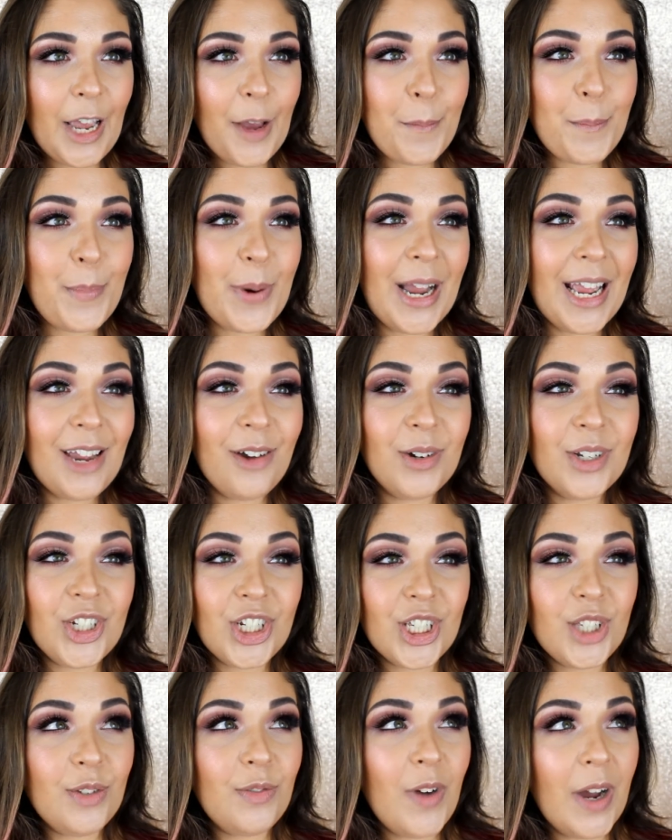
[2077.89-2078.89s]
But it was
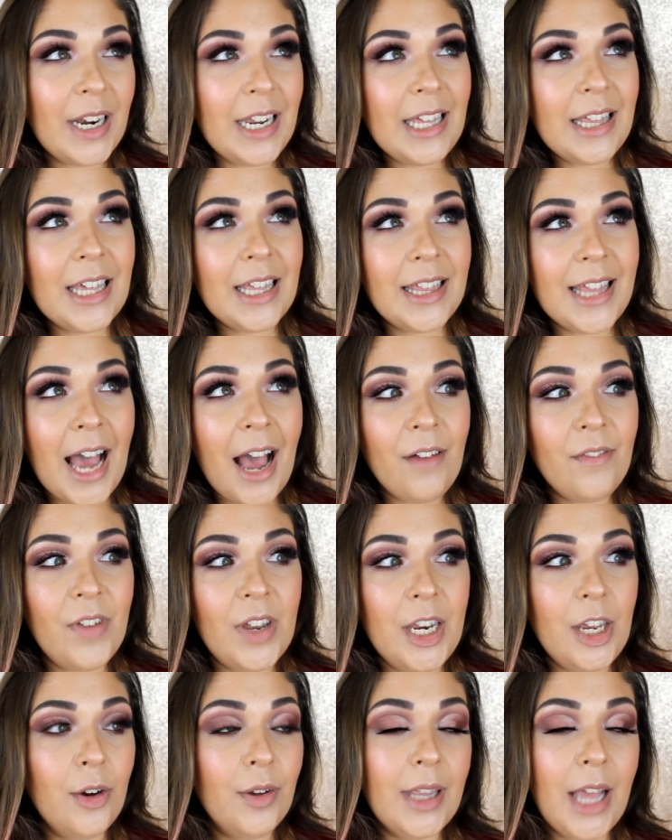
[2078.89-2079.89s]
just funny that that
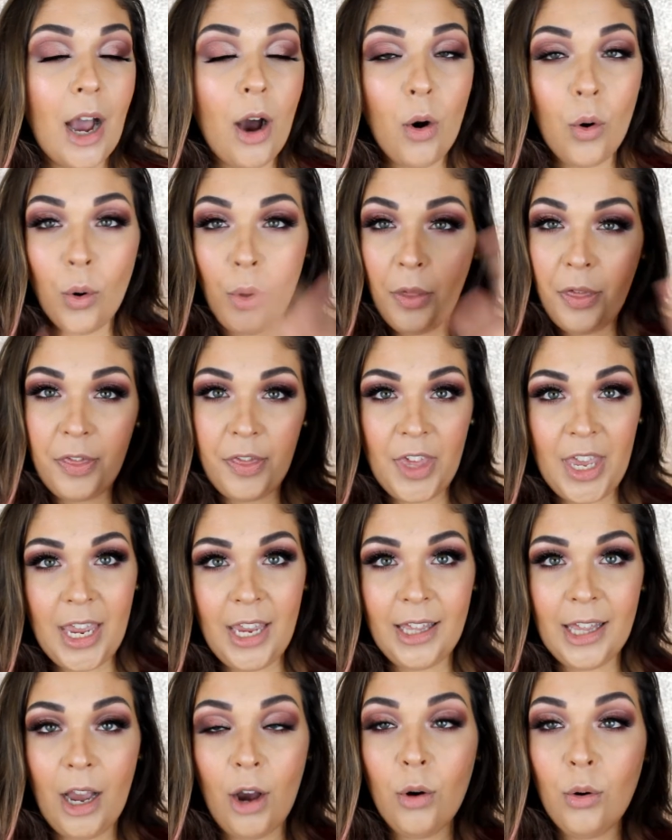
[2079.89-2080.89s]
video and that whole
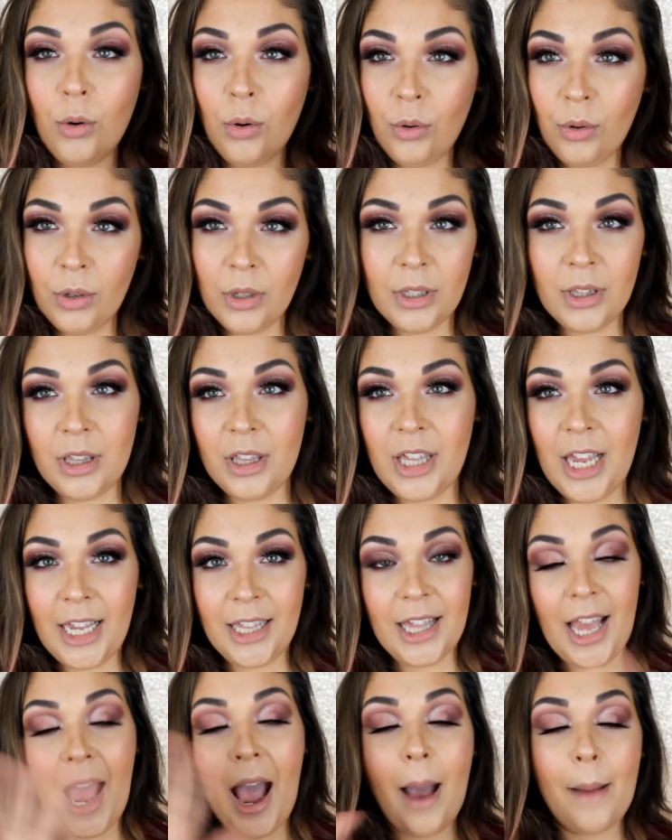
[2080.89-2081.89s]
thing, that whole
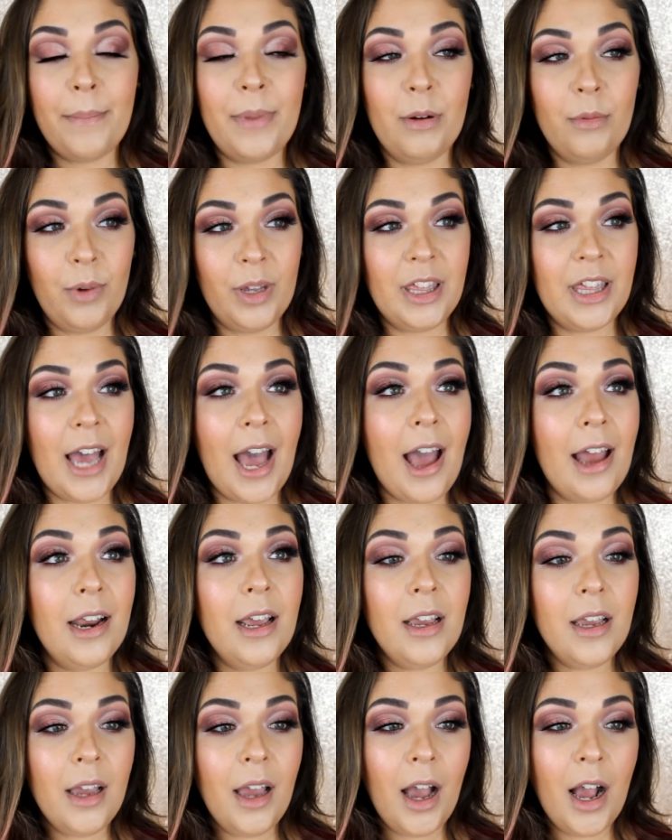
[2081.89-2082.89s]
thing that happened with that
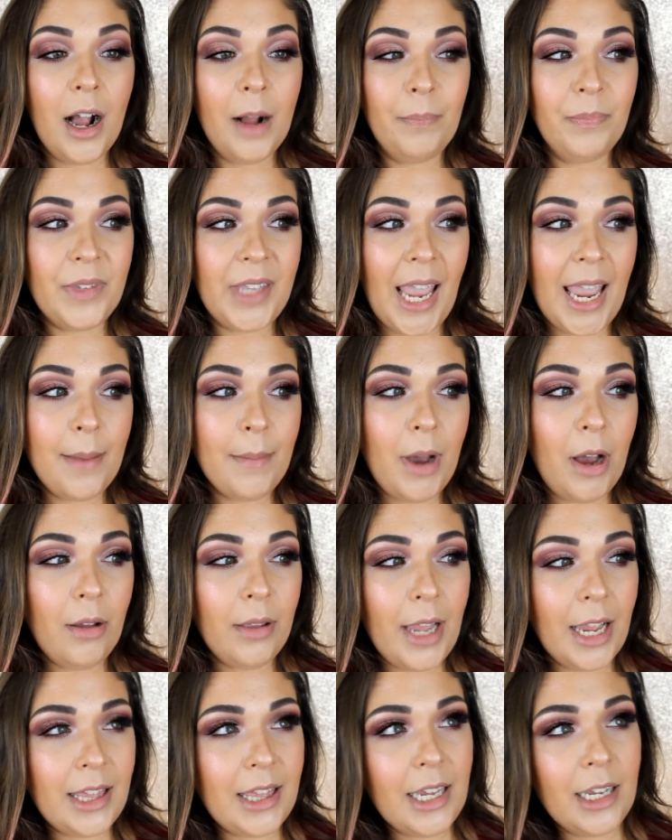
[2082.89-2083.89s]
um, came
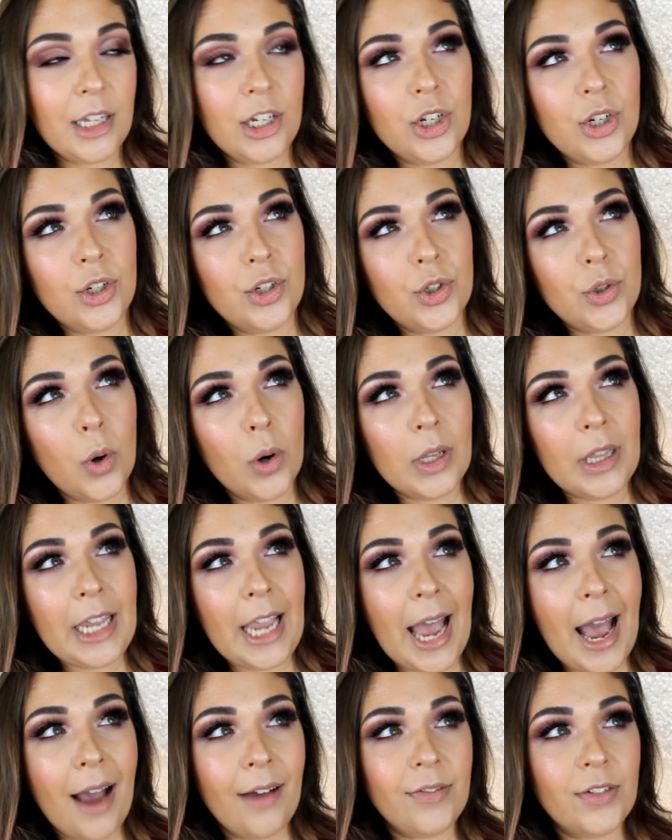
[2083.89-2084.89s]
out, I think, shortly
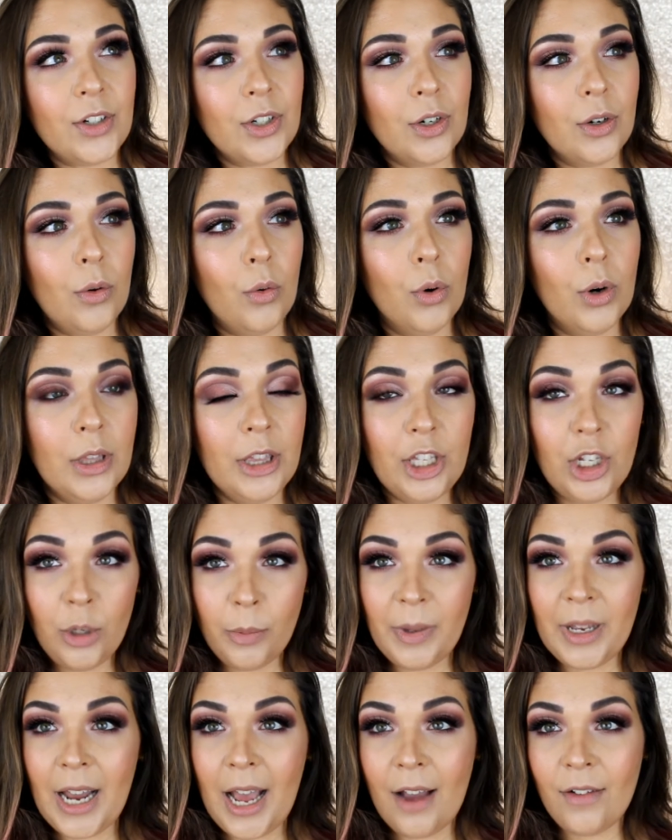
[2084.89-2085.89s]
after or a little
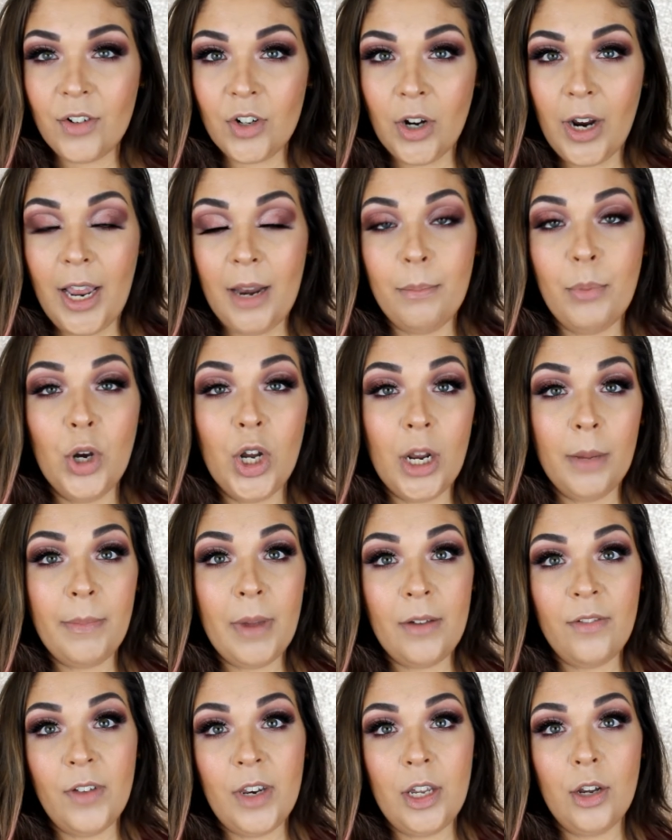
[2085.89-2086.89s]
bit after I had put up
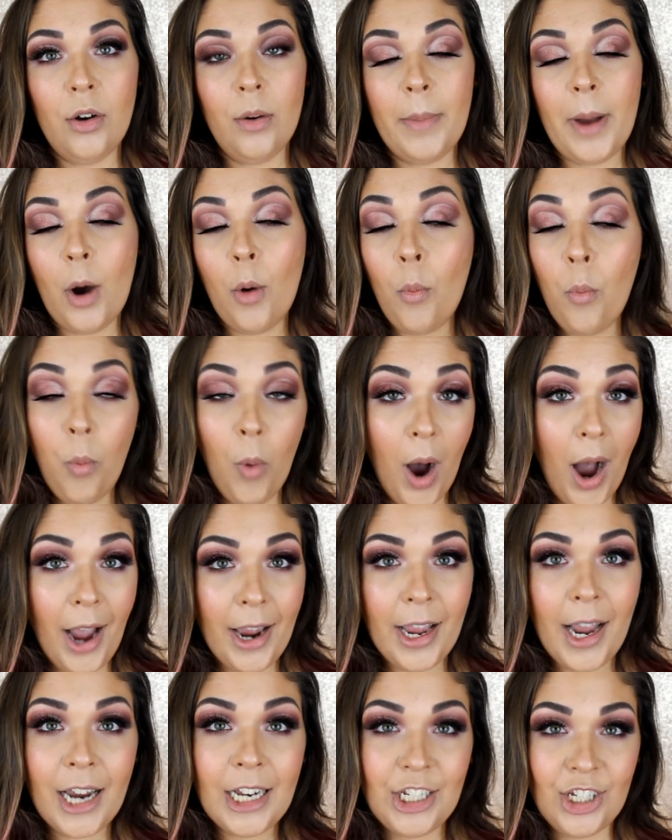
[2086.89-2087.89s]
my video about
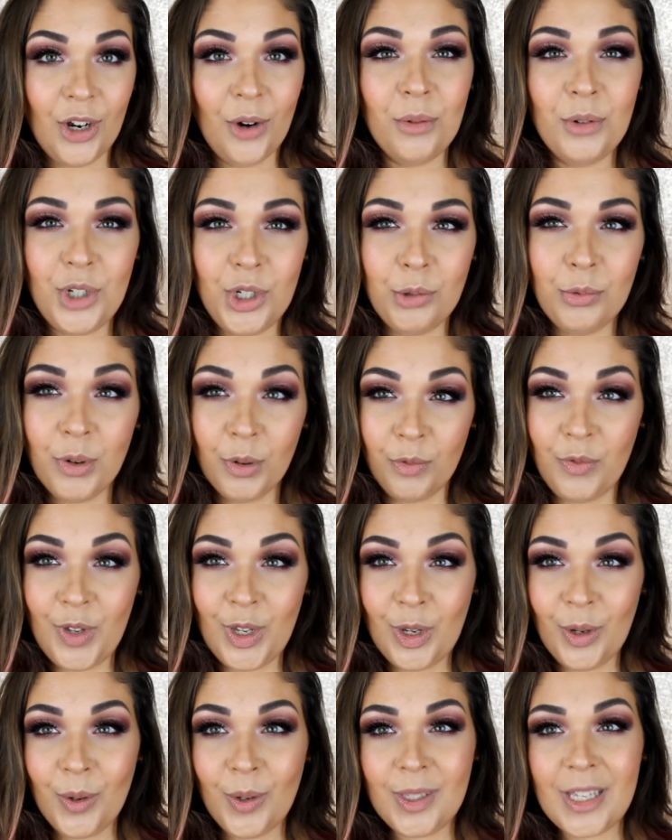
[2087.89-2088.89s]
why I don't do
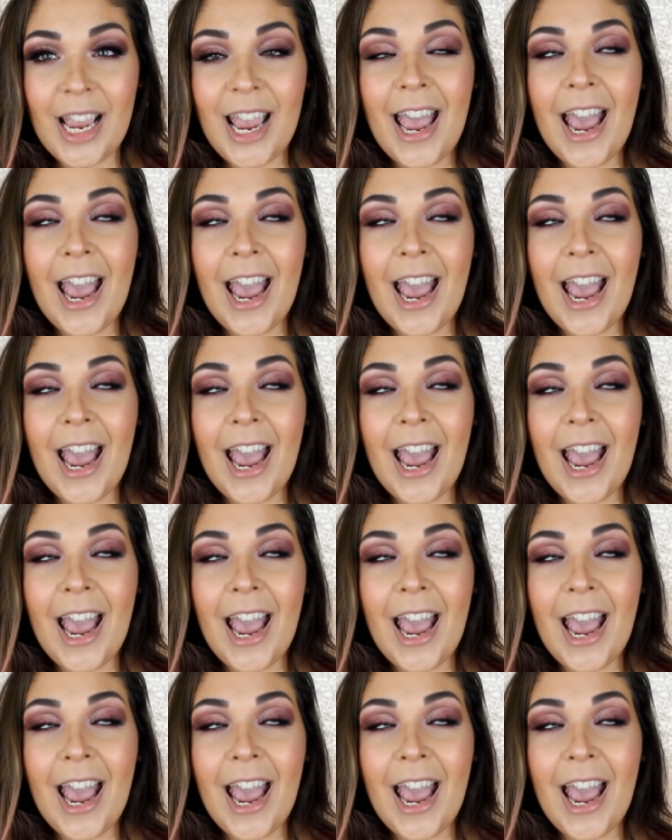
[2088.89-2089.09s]
reviews.